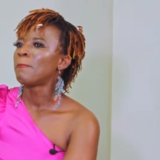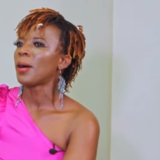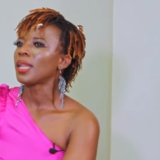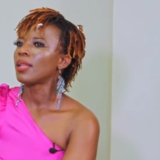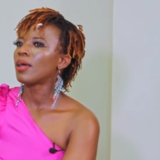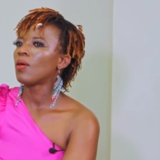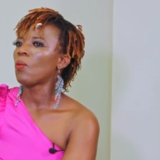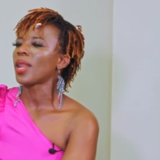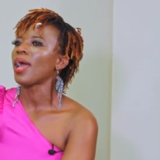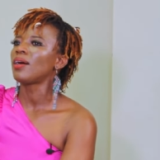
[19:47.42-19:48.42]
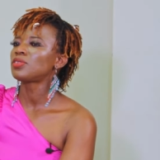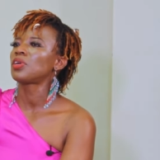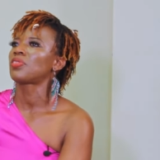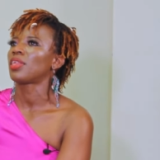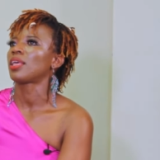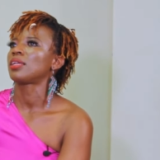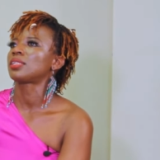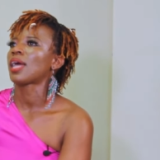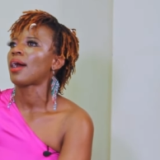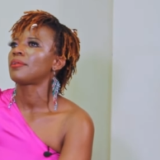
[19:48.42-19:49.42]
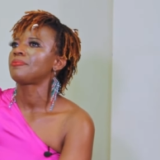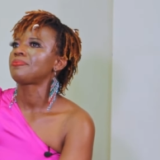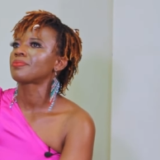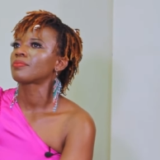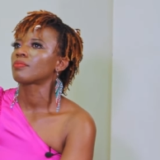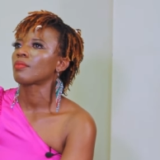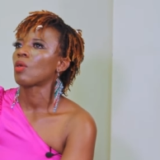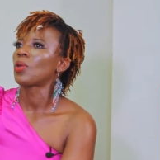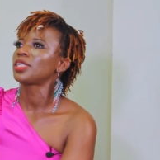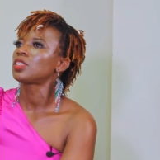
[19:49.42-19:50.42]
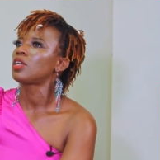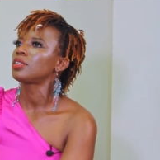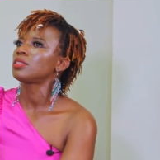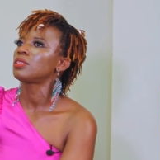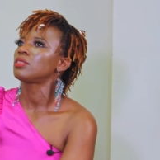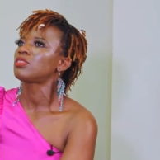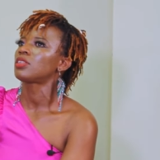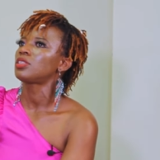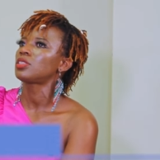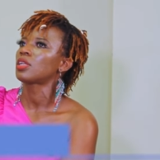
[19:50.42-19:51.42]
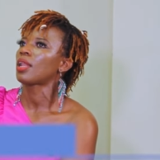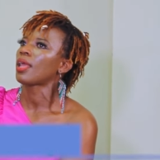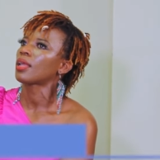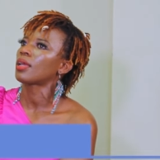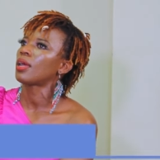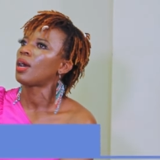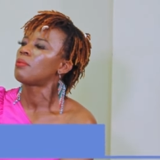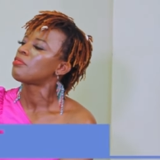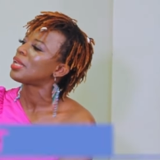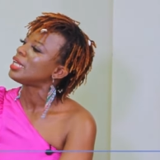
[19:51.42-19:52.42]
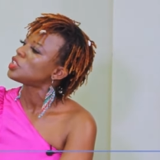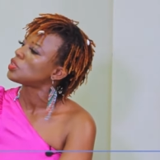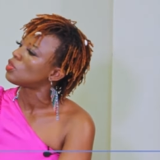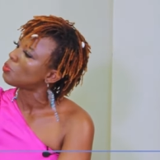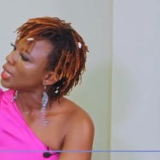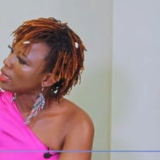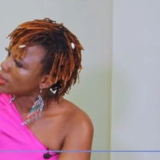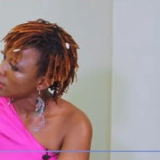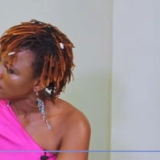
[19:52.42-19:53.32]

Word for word: But what I also think is that we're so such like um, relational beings.